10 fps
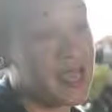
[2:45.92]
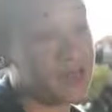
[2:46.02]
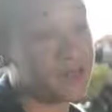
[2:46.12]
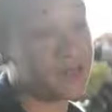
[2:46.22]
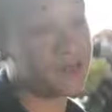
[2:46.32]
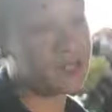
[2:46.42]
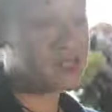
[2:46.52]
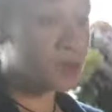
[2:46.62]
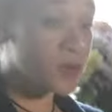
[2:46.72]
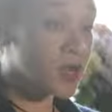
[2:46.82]
I have
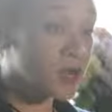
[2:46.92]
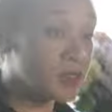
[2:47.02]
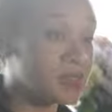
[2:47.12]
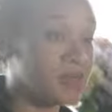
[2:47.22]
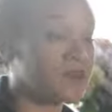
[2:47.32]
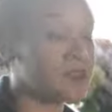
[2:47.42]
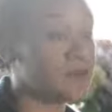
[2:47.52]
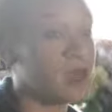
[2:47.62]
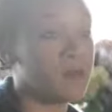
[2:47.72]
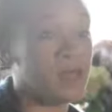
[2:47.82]
contemporary artists that have
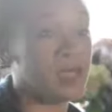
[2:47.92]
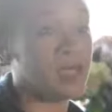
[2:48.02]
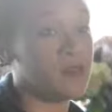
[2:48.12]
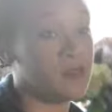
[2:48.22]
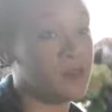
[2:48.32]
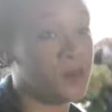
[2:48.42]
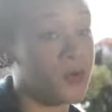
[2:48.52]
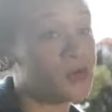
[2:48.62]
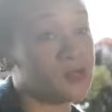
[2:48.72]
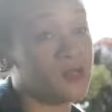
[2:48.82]
inspired me and then
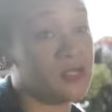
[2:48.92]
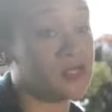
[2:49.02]
personal